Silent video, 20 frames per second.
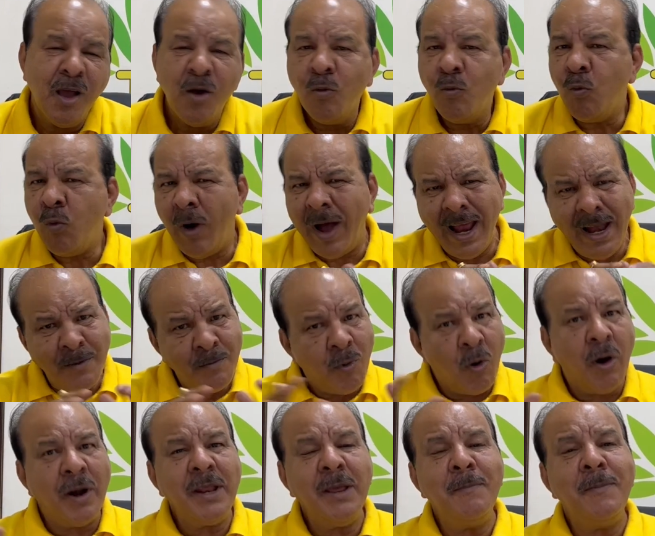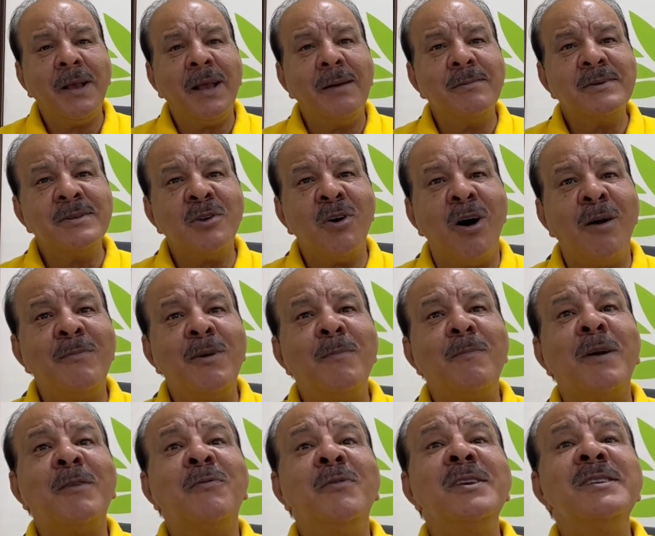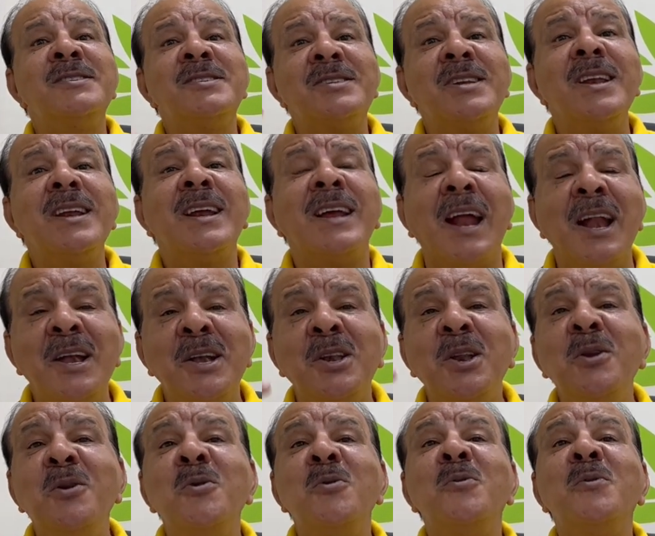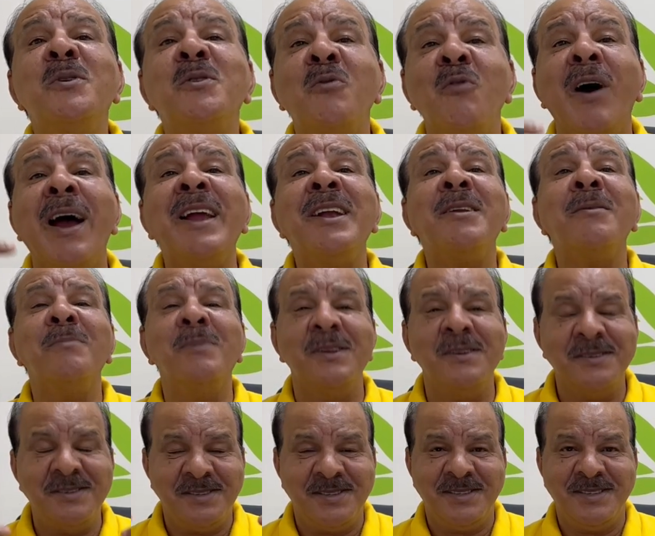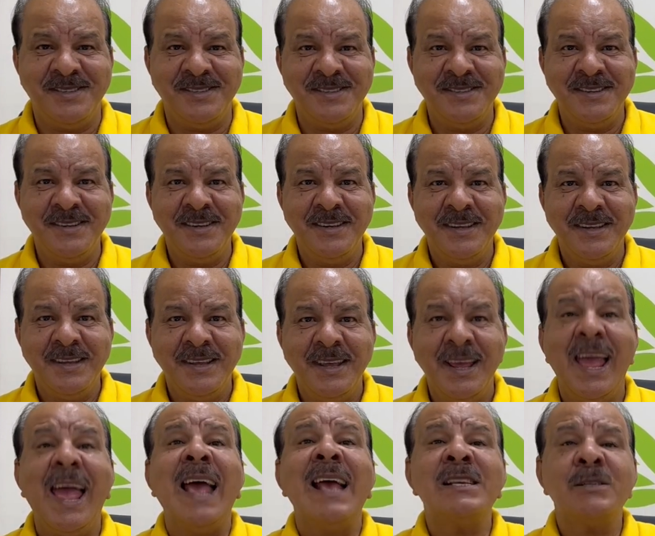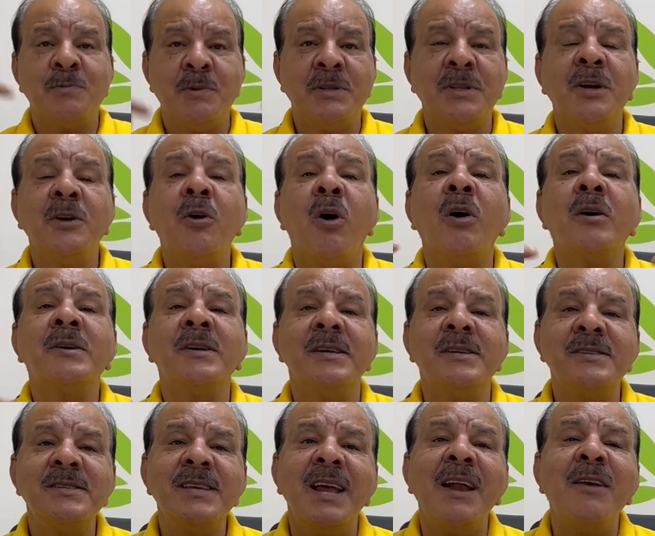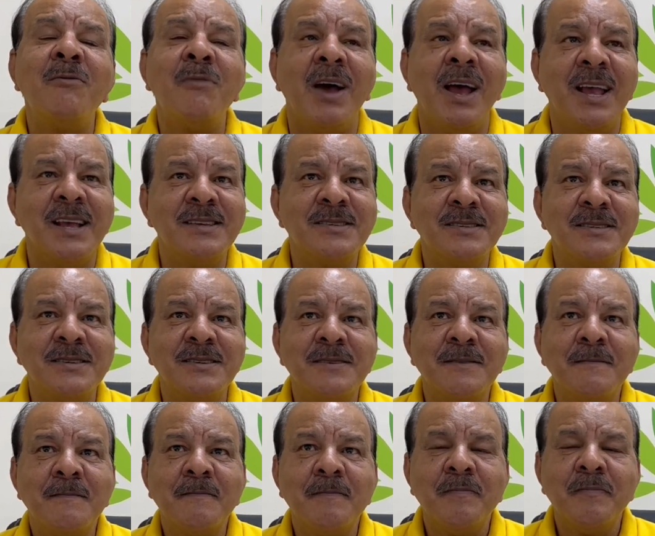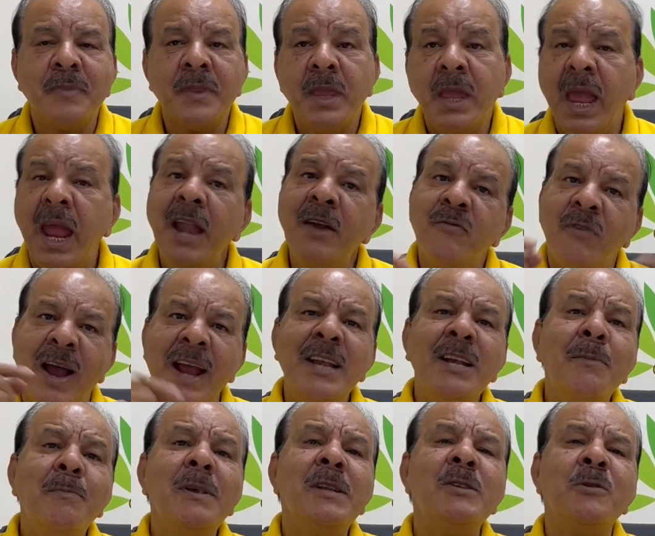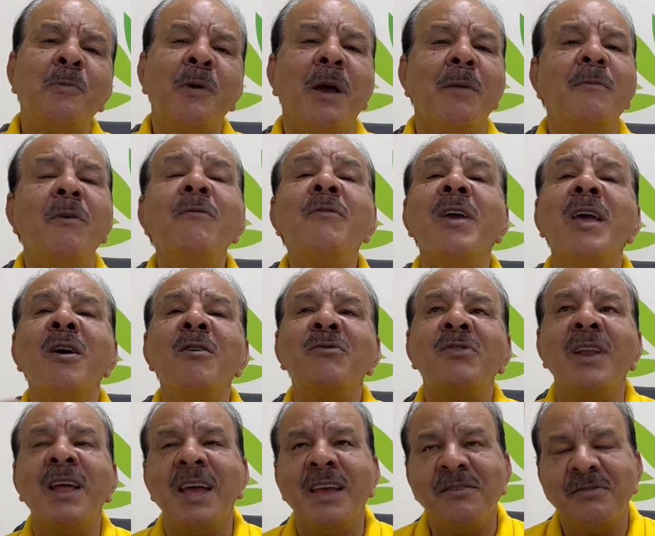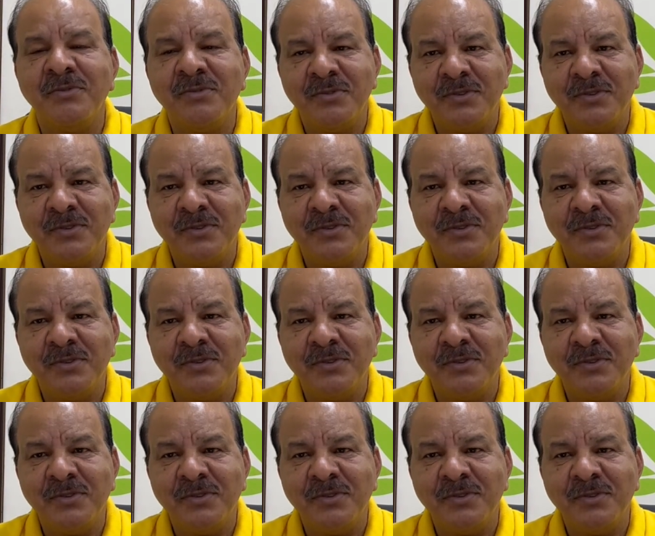While body becomes normal, but we still continue with vitamins as per the doctor's advice. And vitamins become a way of life.